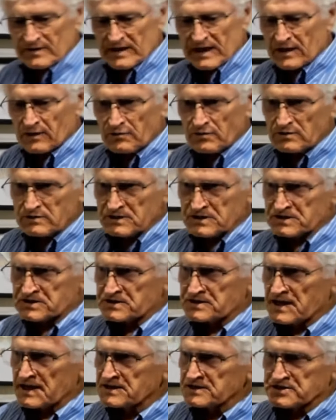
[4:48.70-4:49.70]
Now, all this
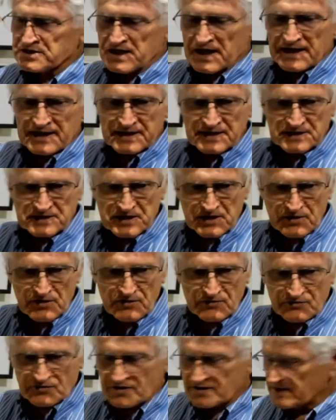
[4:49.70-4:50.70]
is uncharted
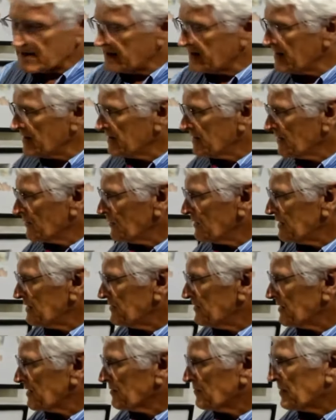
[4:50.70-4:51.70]
territory. They don't know
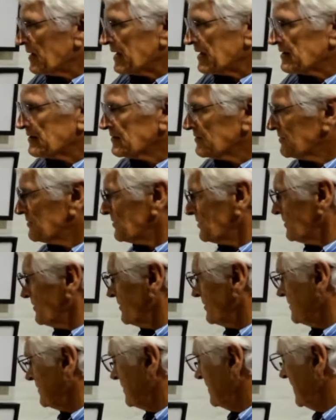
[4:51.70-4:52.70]
anything about it at
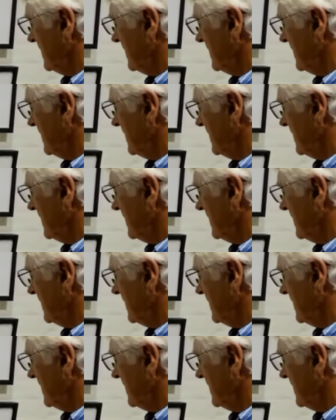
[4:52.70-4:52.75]
all.